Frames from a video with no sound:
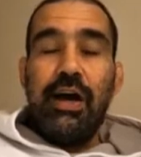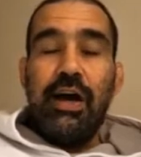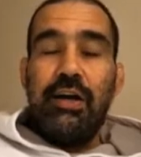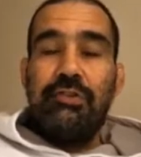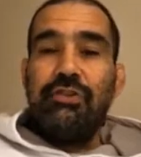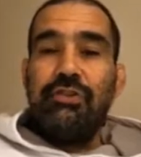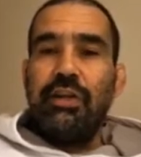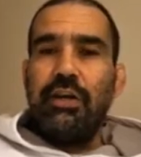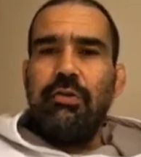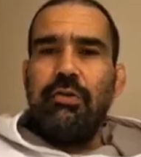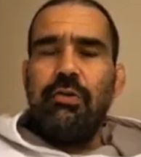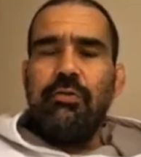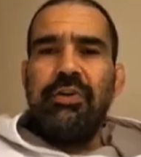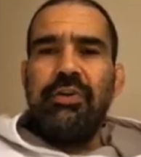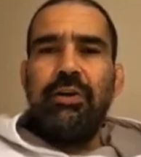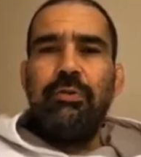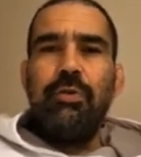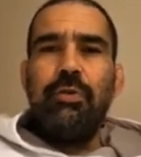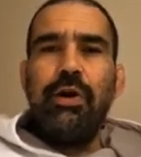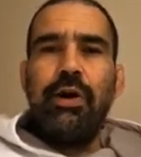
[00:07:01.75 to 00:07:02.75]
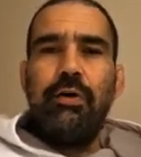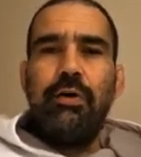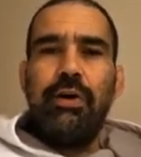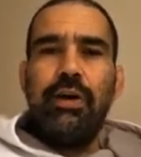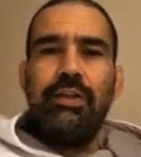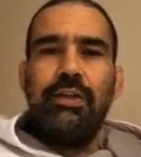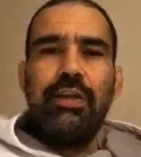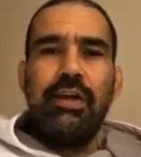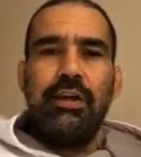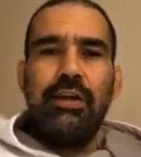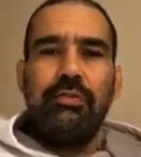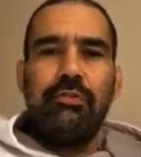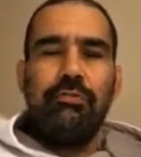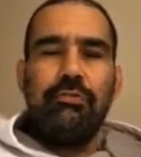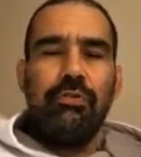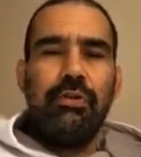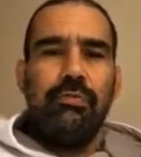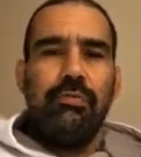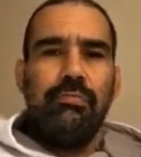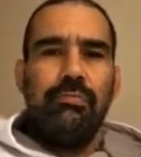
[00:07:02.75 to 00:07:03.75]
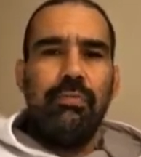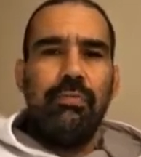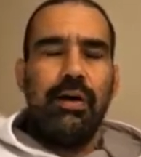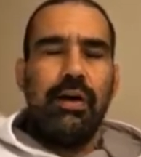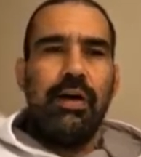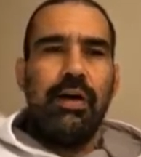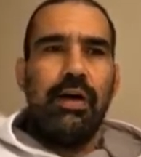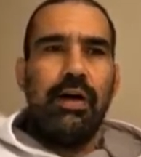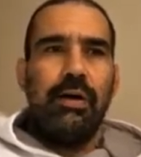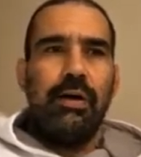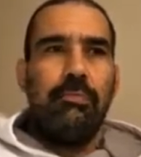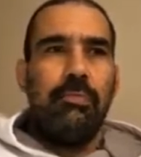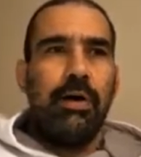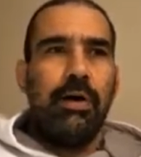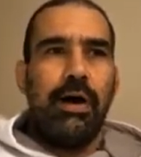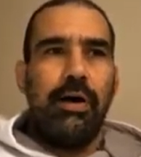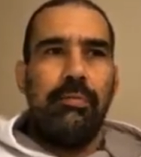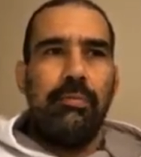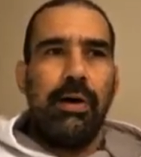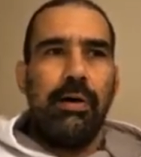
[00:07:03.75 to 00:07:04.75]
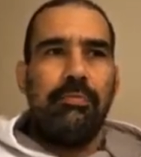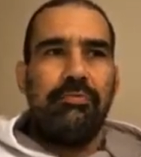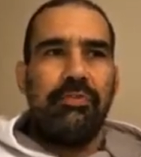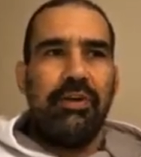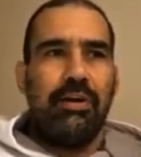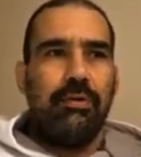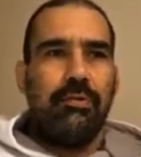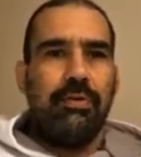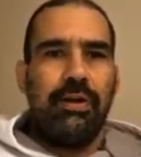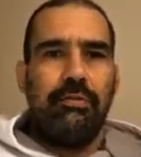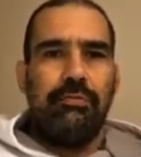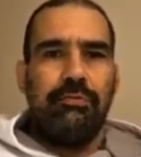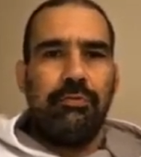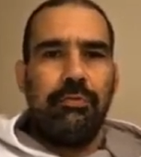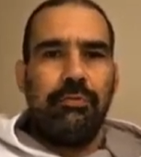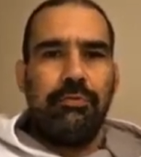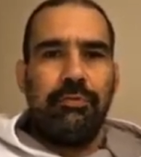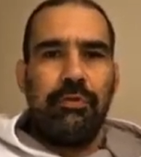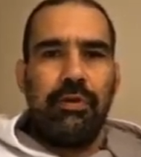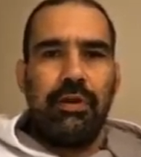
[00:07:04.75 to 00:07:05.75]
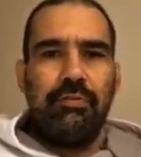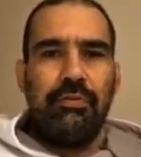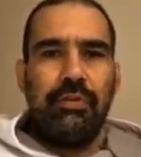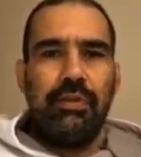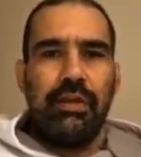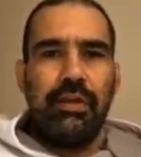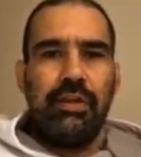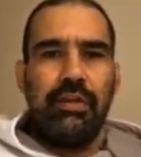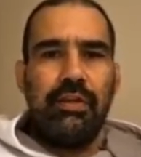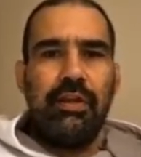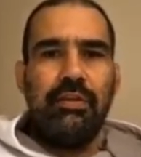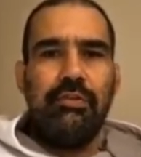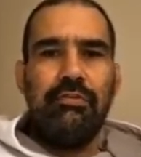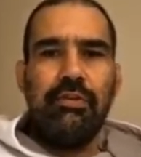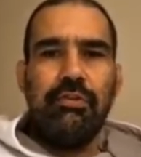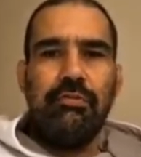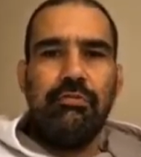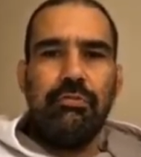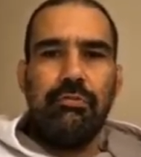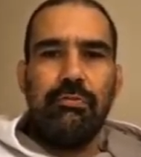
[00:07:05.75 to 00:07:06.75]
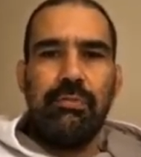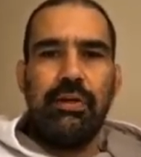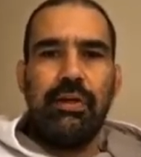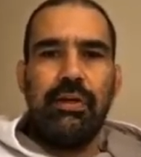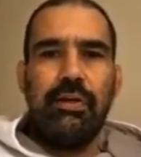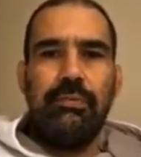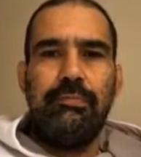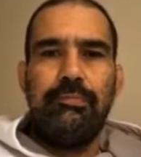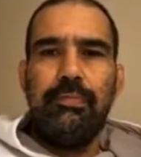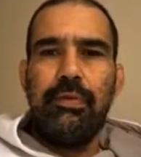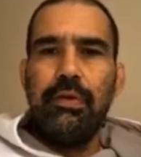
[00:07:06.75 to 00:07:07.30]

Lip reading: I didn't go very well at Extreme. I'm very grateful for everything they did to me.